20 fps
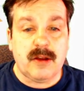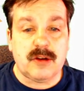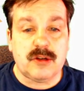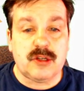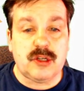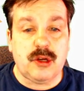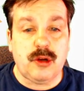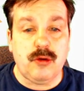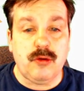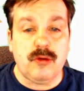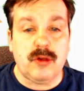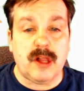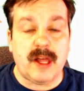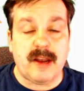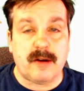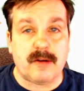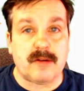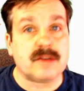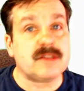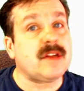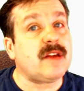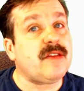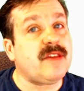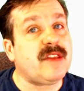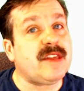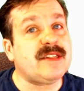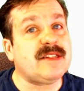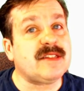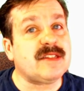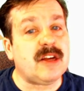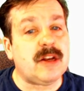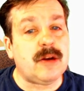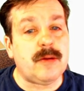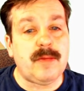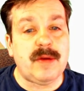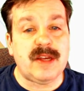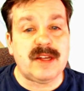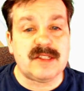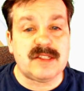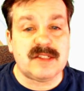two layers. This is going to
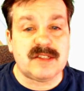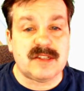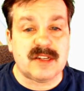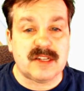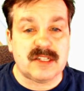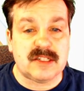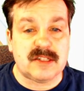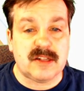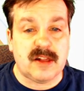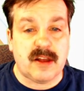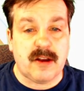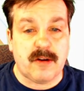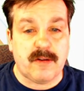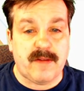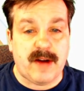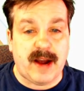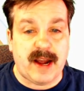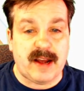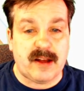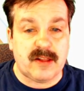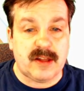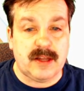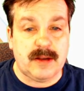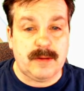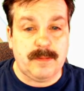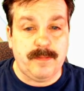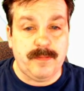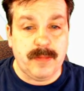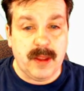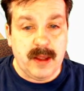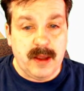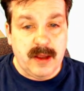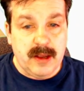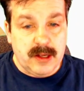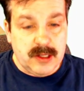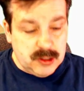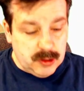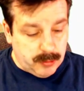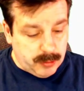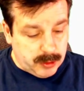be a six layer violin.
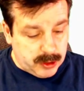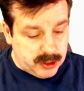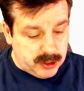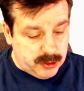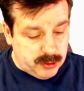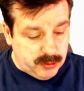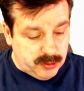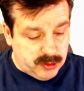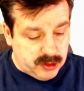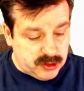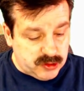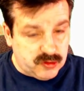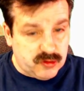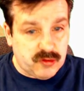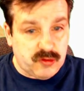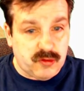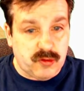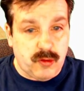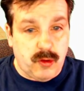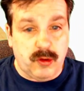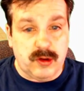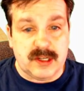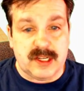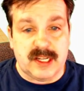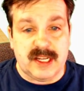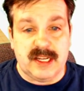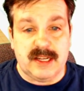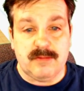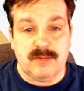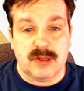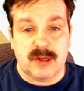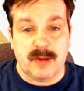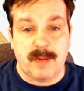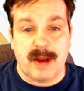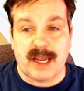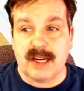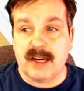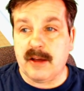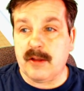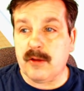So we're going to do control D to
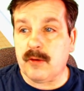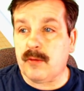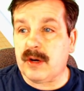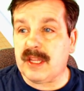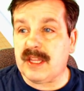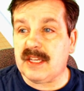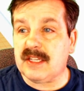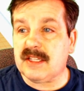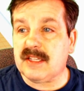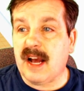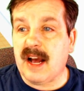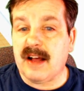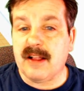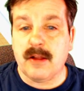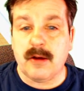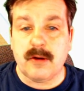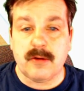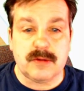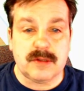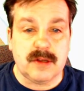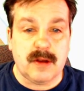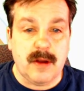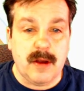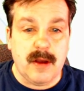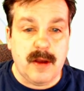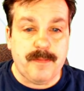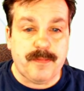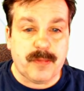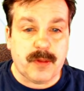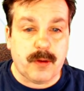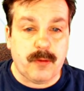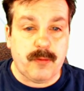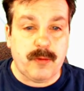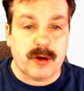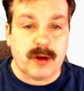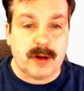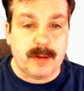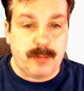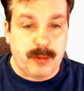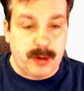make another one of these hollows.
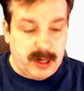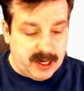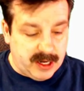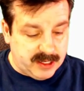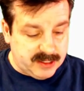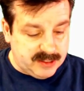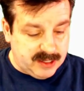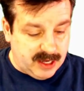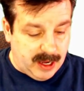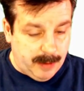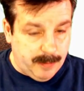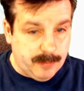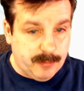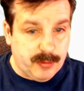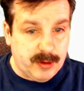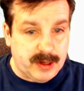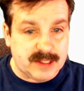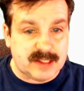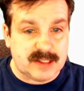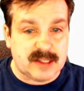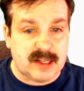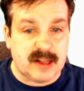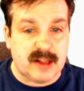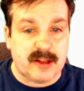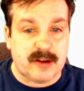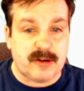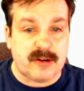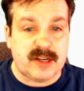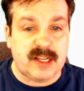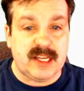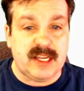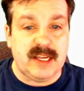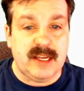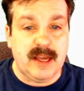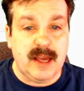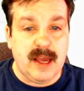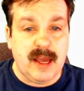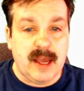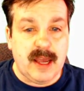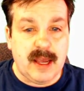We're going to put it on top, press the letter
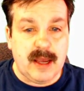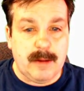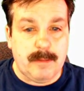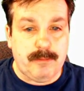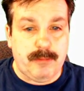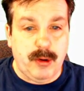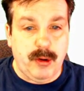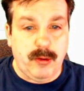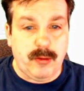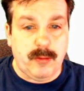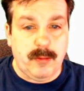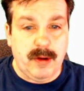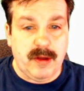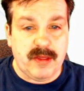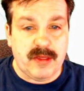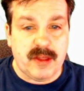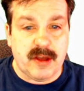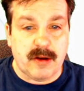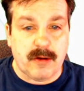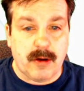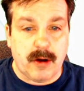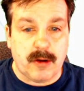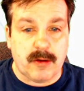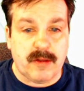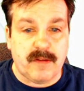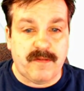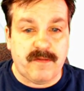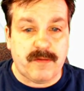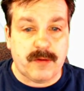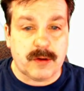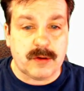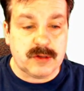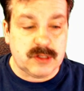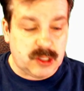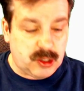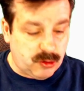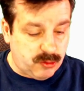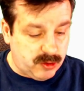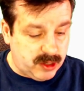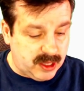D, and boom, there are the
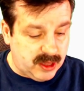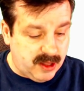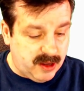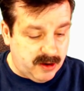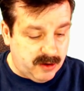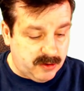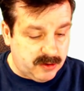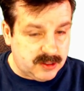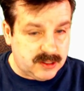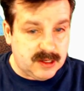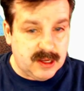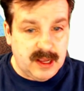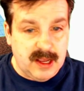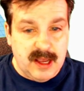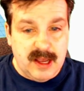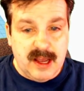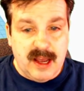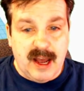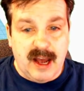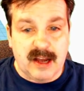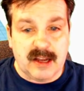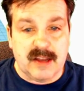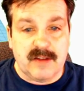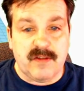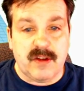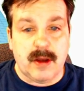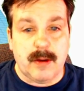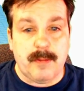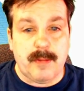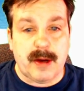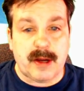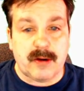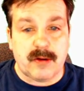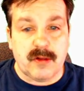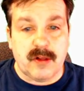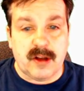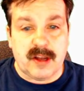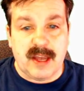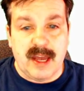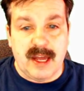first three layers. I'll give you a
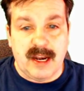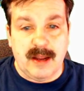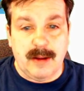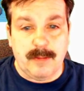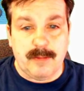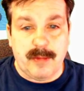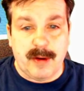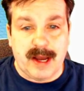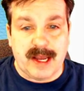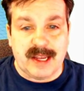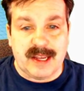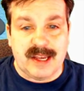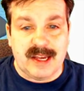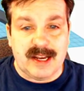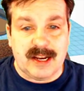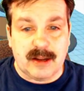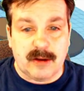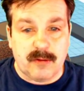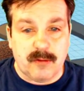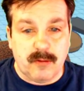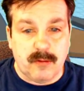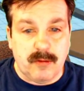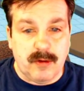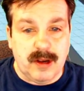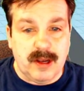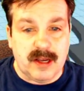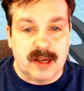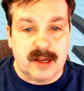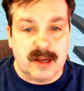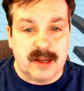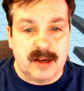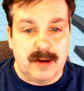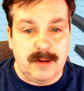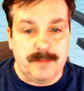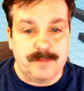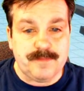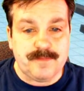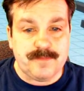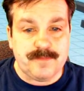better look at it by getting rid